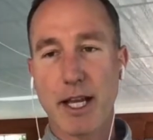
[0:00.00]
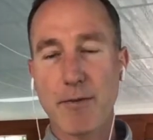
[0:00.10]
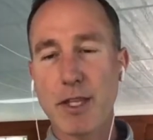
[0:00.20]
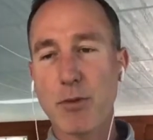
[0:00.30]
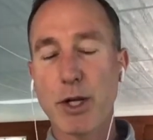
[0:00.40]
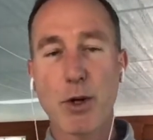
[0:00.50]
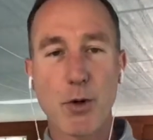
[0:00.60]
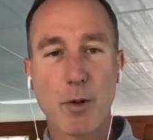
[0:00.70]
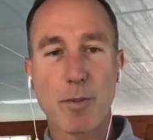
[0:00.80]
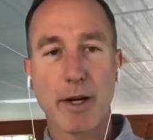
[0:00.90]
everything that we
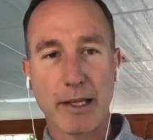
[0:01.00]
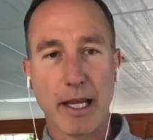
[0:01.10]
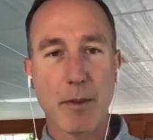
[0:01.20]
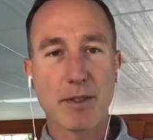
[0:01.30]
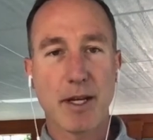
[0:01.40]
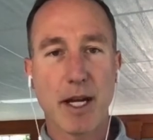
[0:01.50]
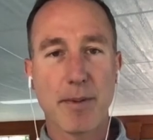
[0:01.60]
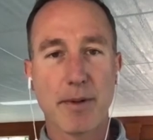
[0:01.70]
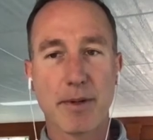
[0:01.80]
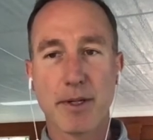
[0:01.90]
heard about
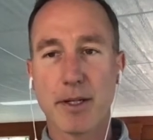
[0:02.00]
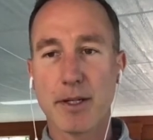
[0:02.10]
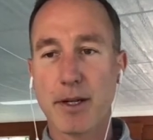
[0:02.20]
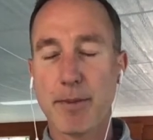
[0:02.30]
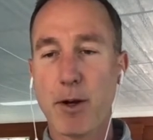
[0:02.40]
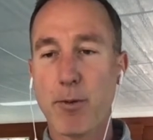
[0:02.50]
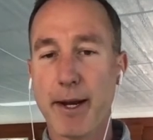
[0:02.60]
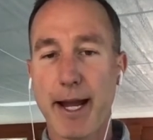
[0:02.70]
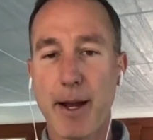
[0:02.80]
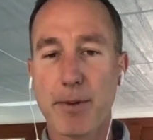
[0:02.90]
GameStop, uh, about
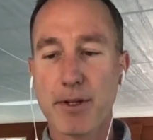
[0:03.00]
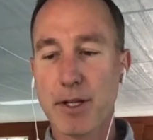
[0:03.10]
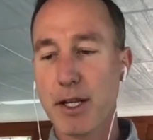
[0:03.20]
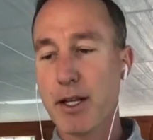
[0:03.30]
what happened,